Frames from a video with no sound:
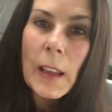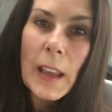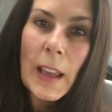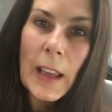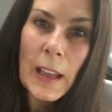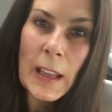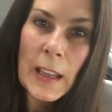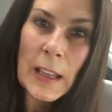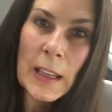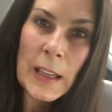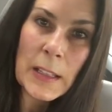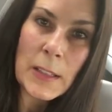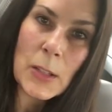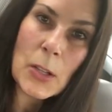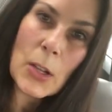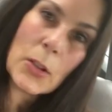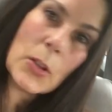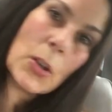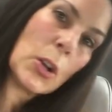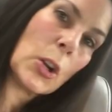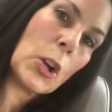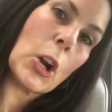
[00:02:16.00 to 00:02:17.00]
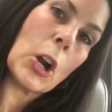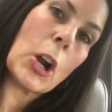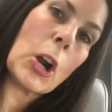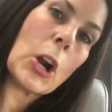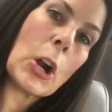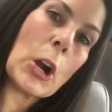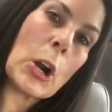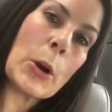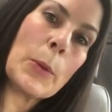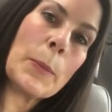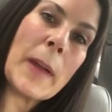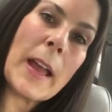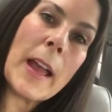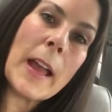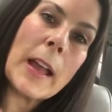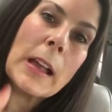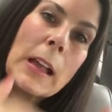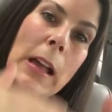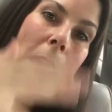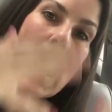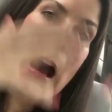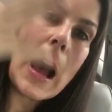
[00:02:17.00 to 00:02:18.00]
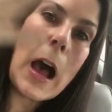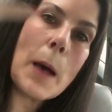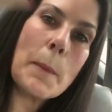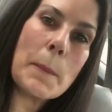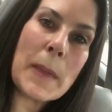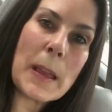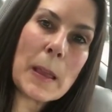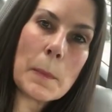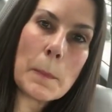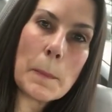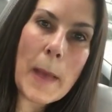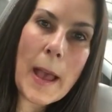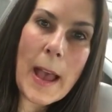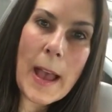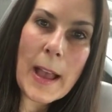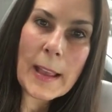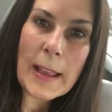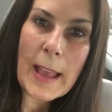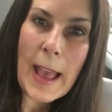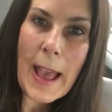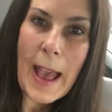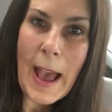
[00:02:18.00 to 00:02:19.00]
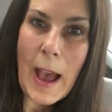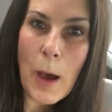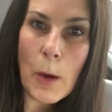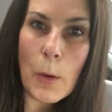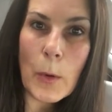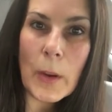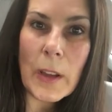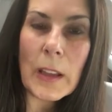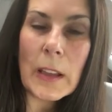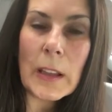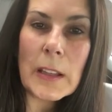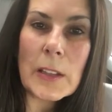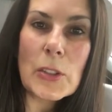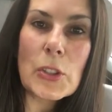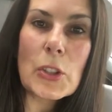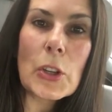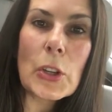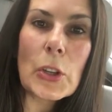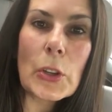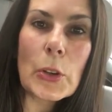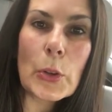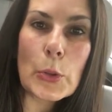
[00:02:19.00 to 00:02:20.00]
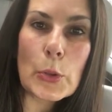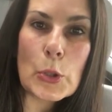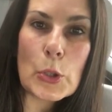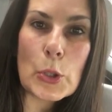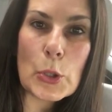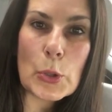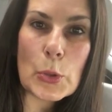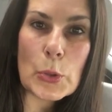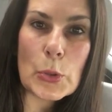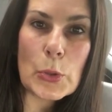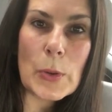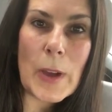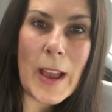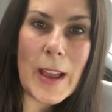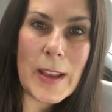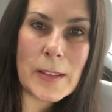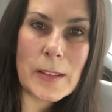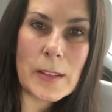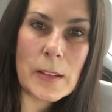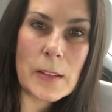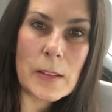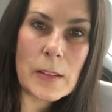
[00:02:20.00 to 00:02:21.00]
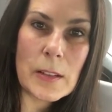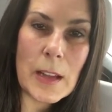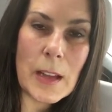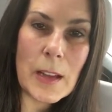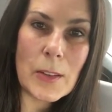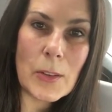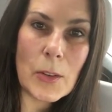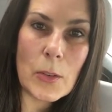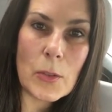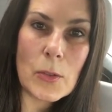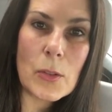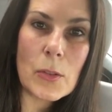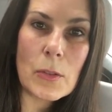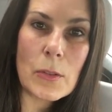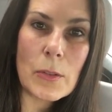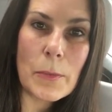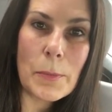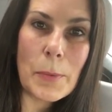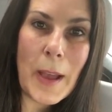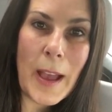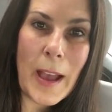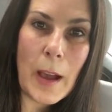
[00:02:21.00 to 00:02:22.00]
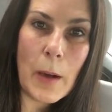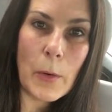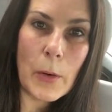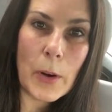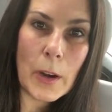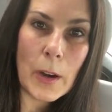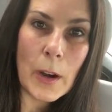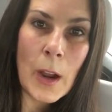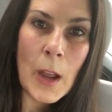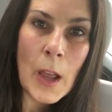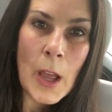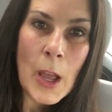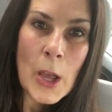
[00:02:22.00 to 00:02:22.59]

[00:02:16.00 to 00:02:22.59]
kicking it to the curb and coming back out into your true essence and your true power.